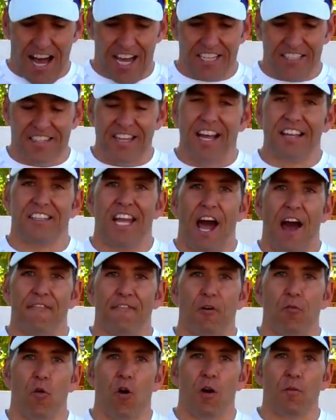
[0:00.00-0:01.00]
it's nice to
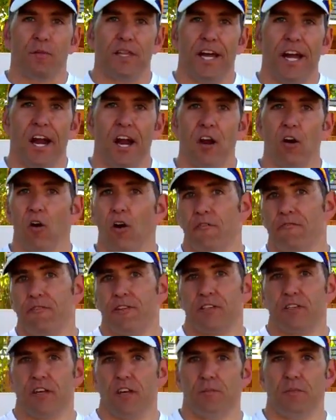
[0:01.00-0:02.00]
have a warm layer, or if
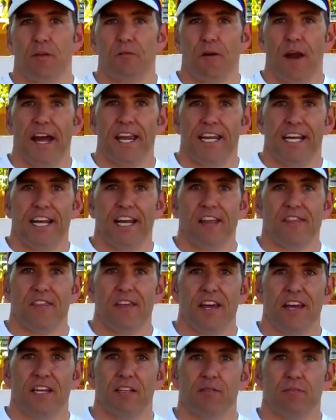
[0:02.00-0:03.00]
it could be raining
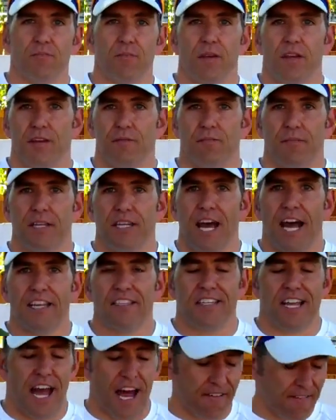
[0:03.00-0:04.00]
anything, it'd be
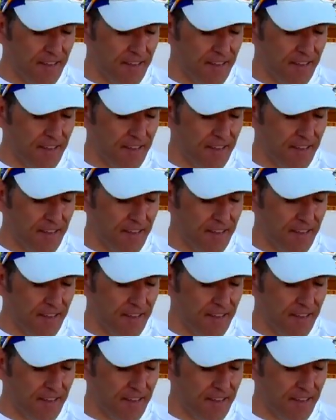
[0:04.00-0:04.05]
nice to